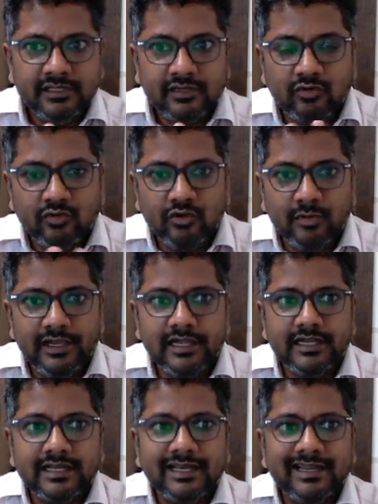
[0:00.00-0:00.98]

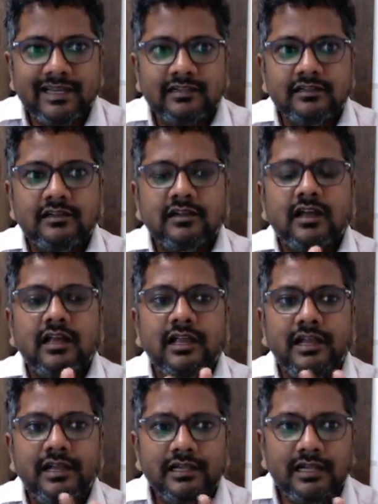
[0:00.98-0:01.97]
covalent character
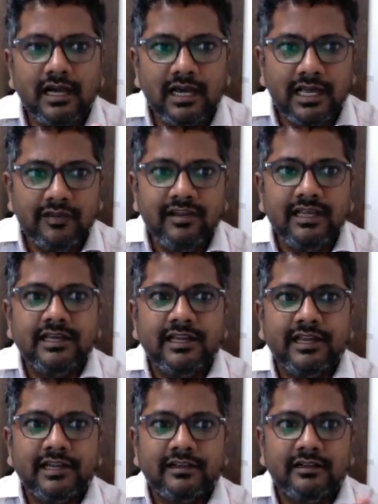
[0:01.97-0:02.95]
and ionic
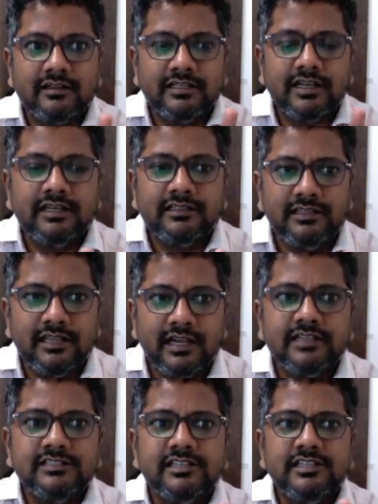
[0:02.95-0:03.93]
character, that
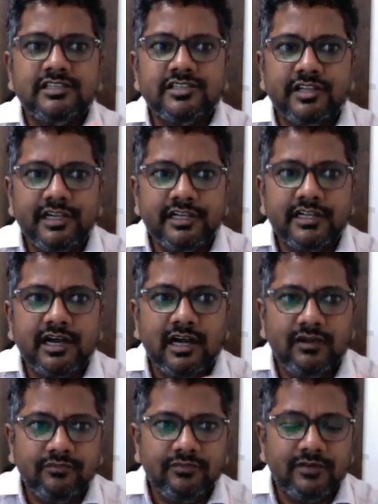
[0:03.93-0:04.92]
is a state of
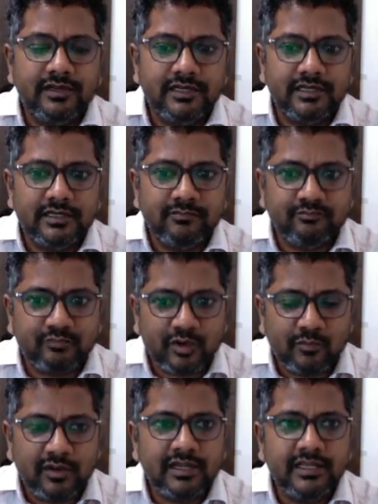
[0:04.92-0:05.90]

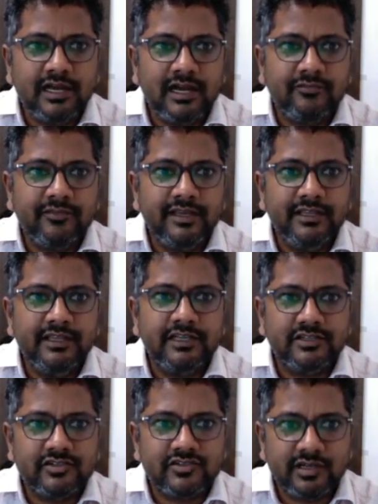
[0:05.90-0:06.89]
property of any
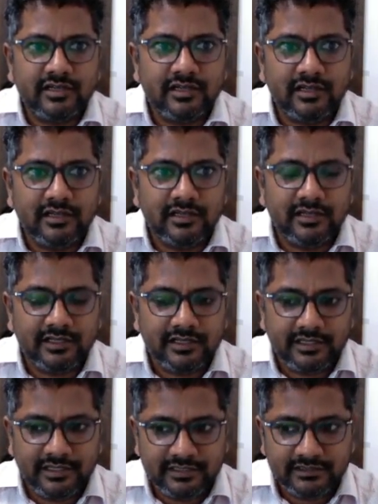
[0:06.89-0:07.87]
crystal
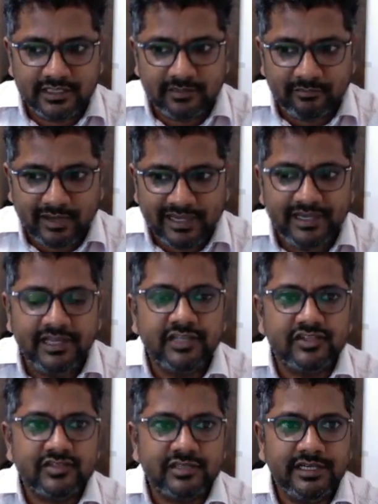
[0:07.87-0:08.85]
in the binding
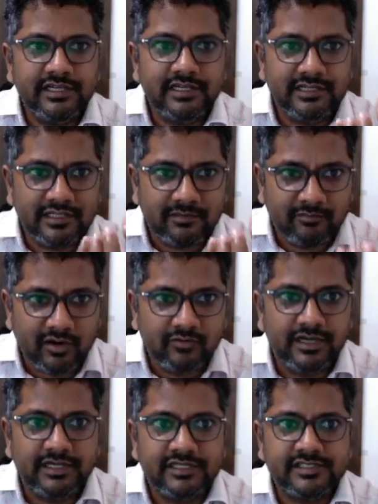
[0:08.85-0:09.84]
state, in the
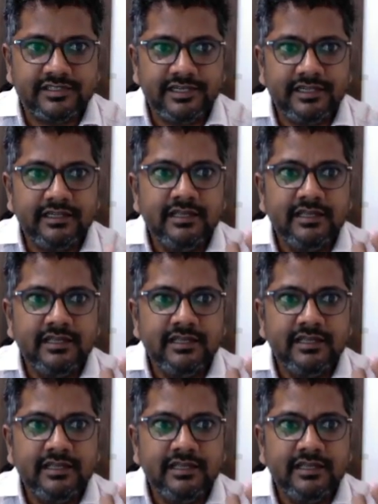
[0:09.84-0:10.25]
bounded state.